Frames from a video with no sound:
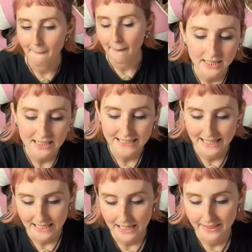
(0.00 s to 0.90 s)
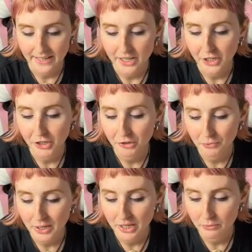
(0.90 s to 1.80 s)
And then I said, I think a good
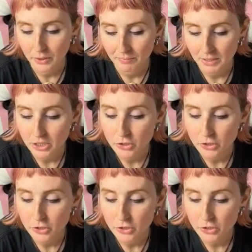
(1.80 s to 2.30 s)
one would be